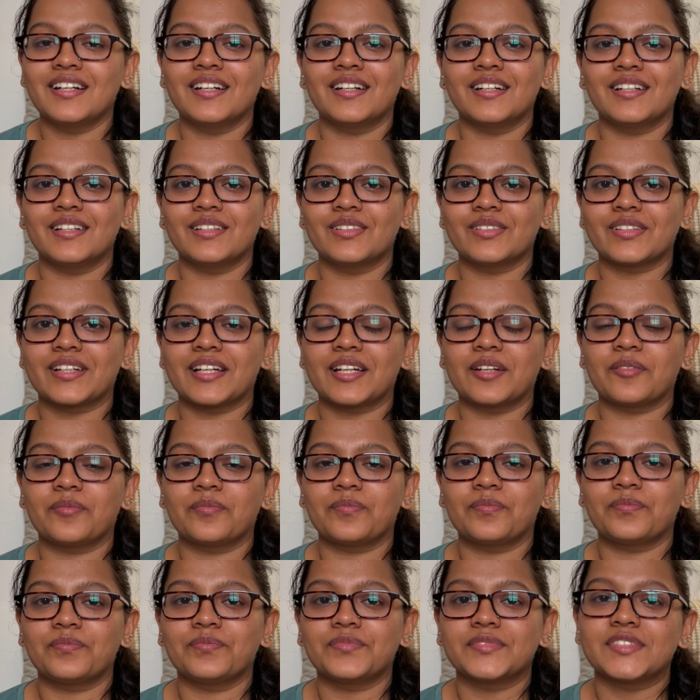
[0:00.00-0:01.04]
Okay.
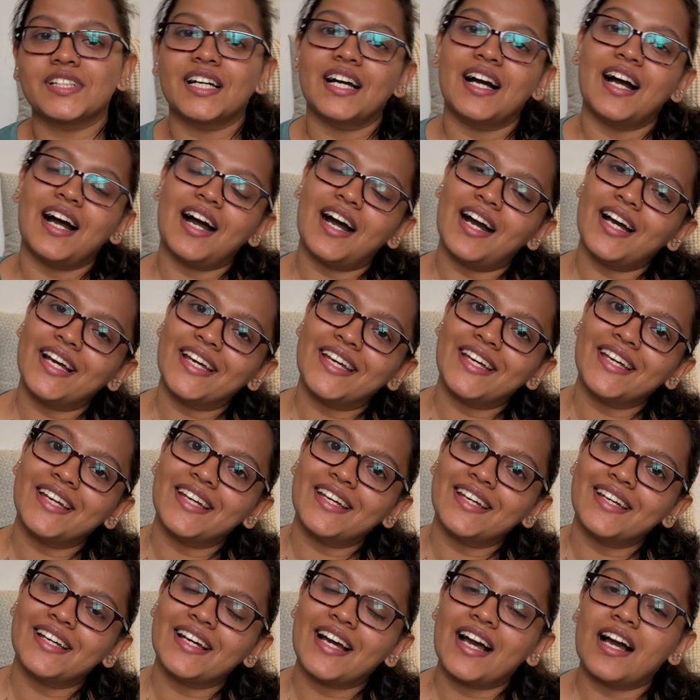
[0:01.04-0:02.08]
Hi
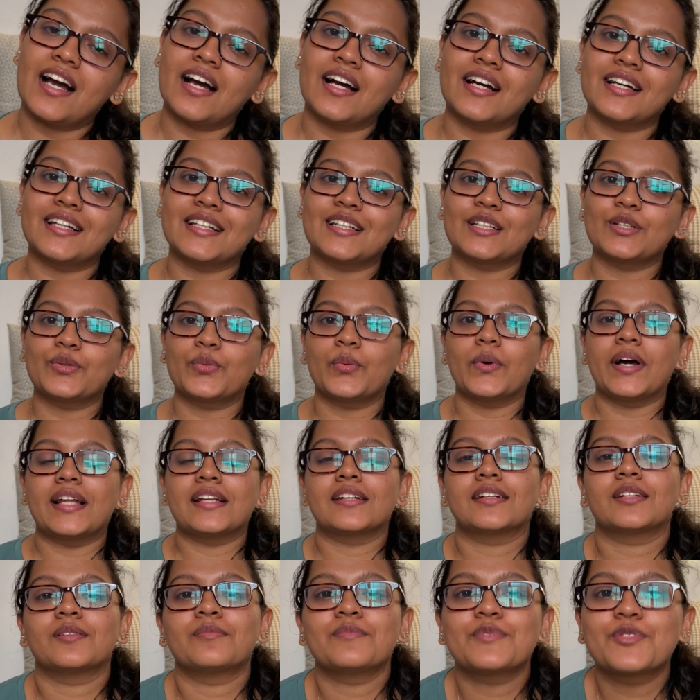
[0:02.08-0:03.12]
and
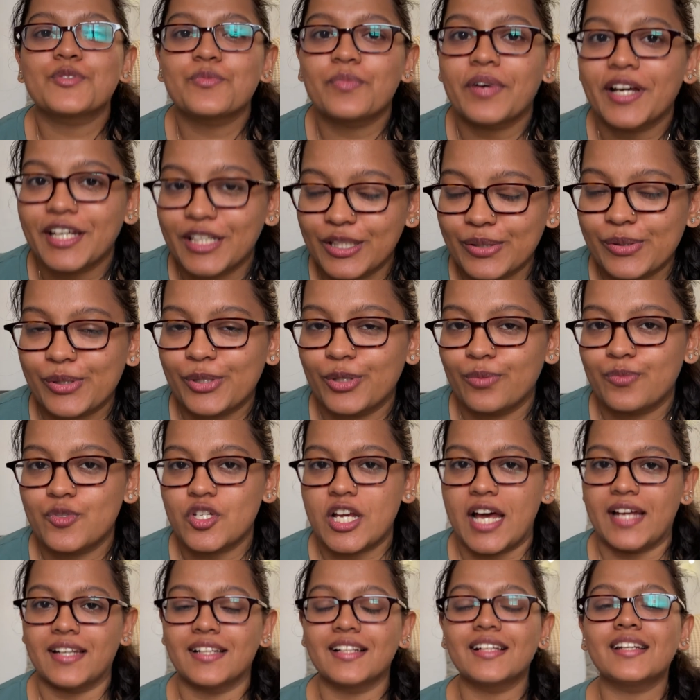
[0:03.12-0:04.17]
welcome to my YouTube
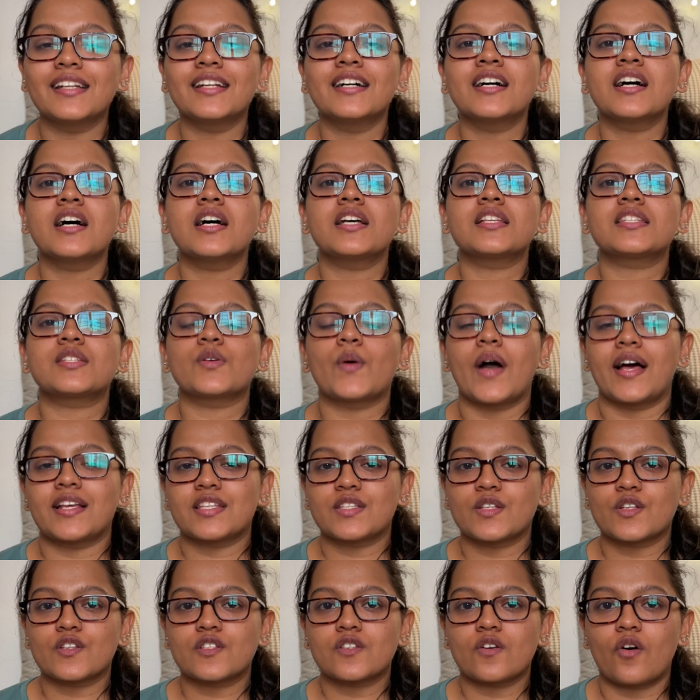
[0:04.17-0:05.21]
channel. So as
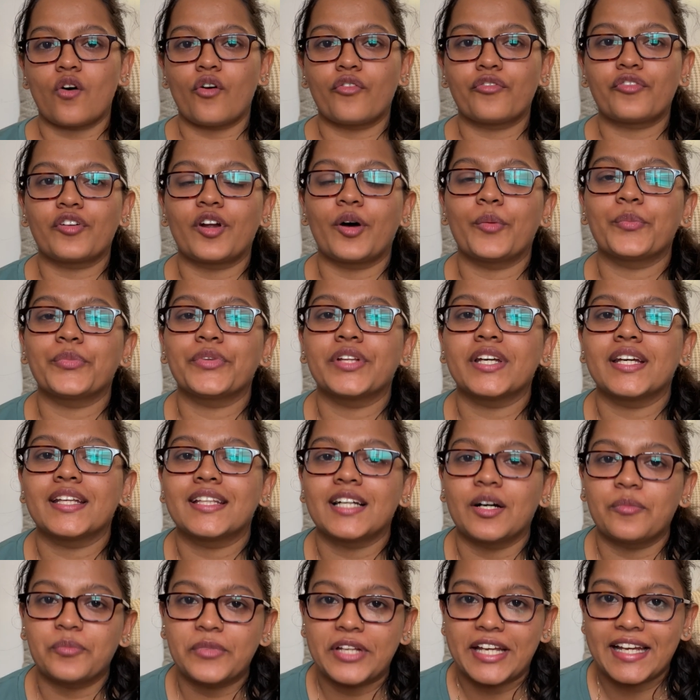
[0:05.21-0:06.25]
you saw from the
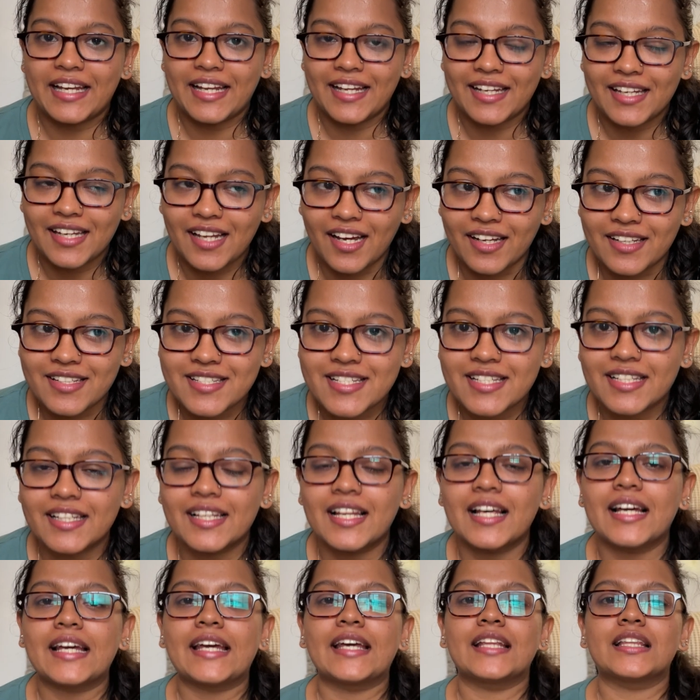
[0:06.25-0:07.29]
thumbnail and title,
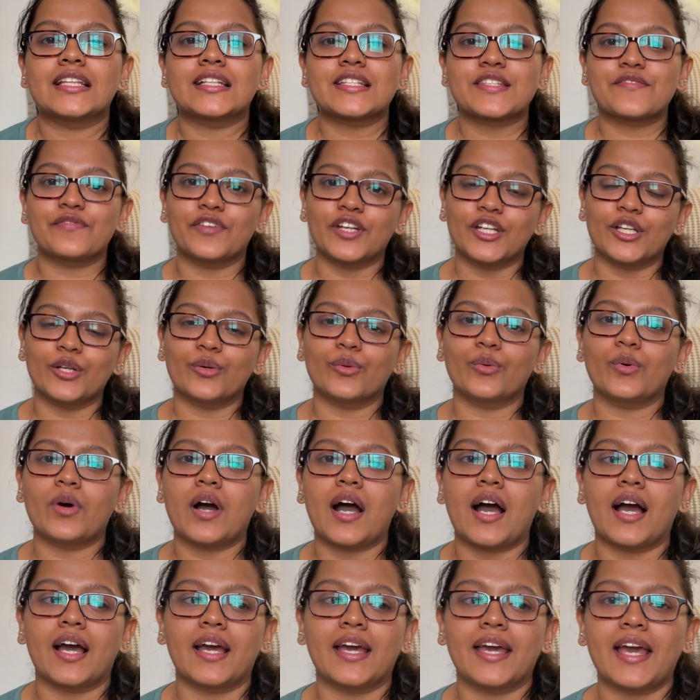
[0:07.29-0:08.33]
in this video
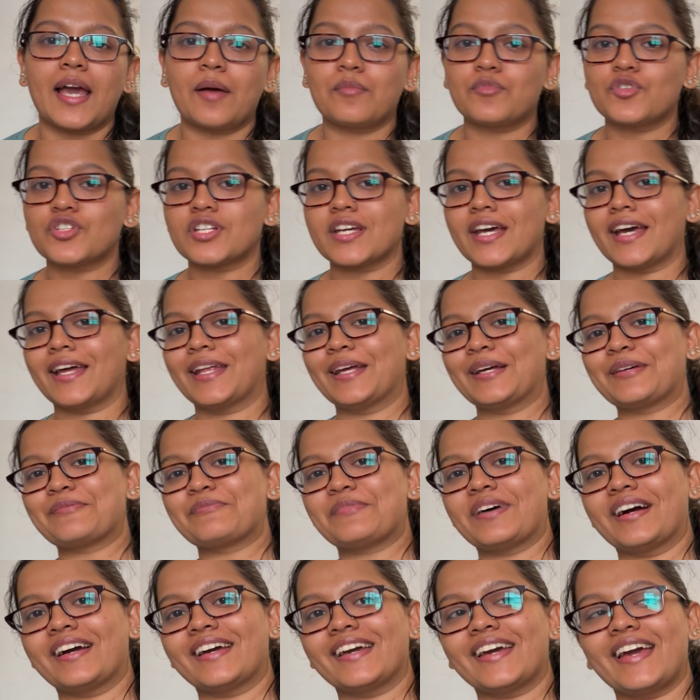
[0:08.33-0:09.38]
I am sharing
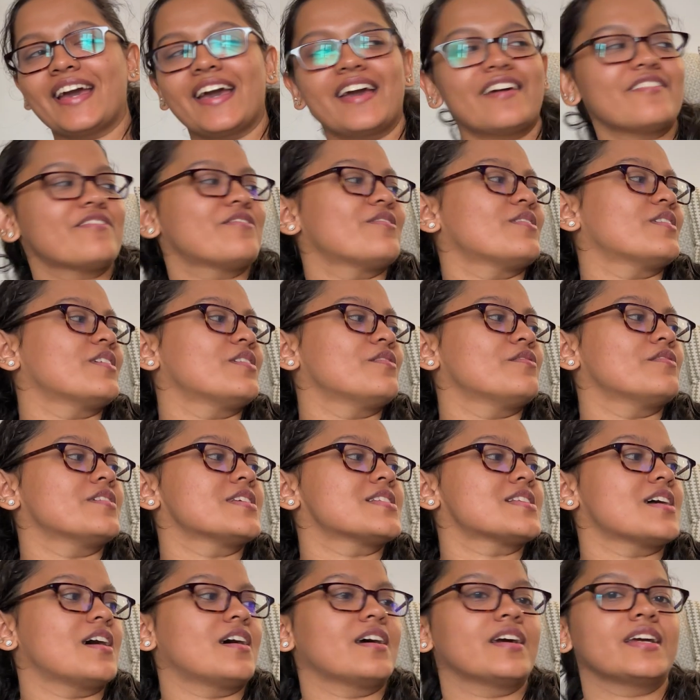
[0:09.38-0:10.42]
my F-1
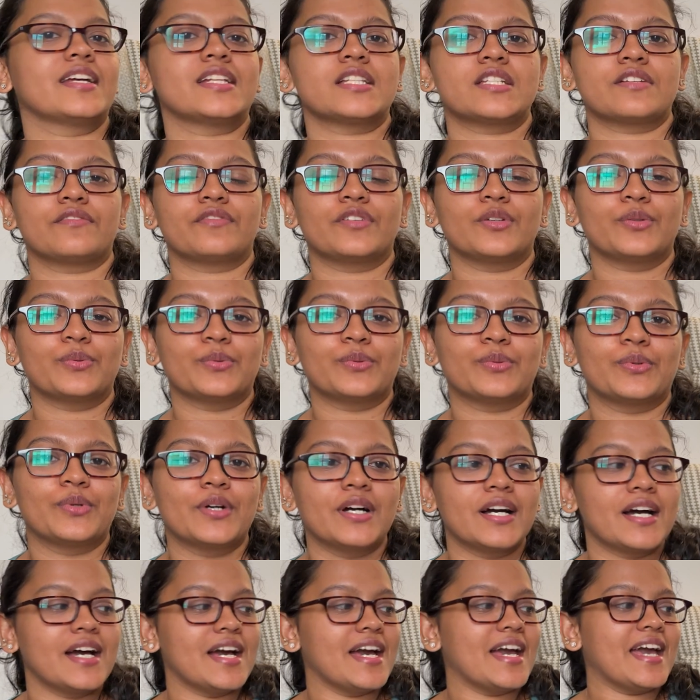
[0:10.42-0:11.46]
visa interview
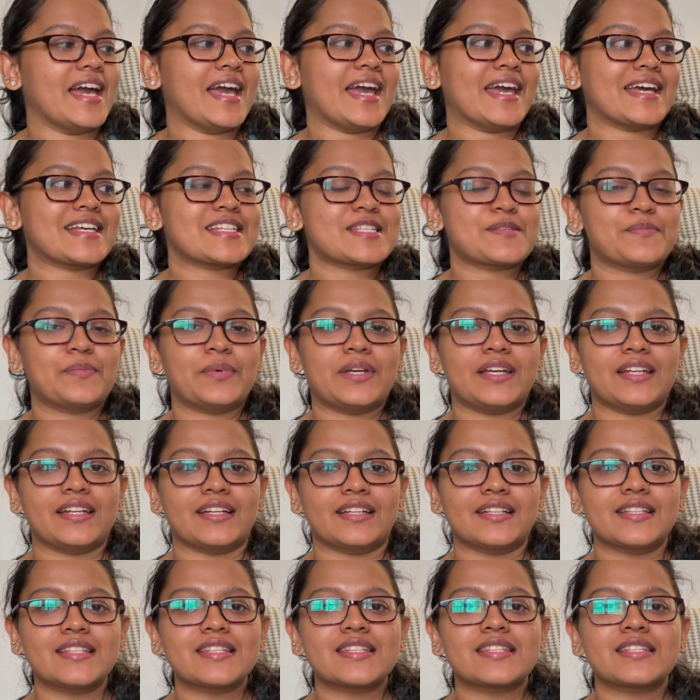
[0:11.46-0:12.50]

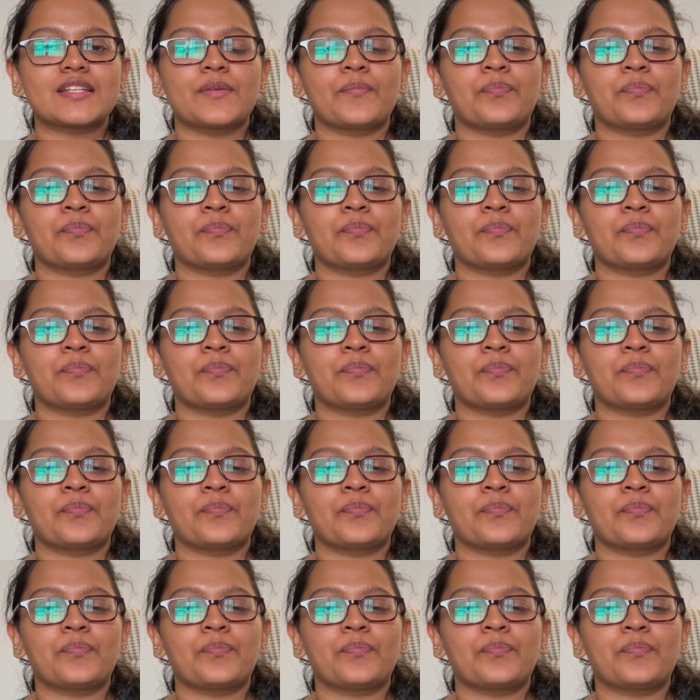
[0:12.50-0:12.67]
experience.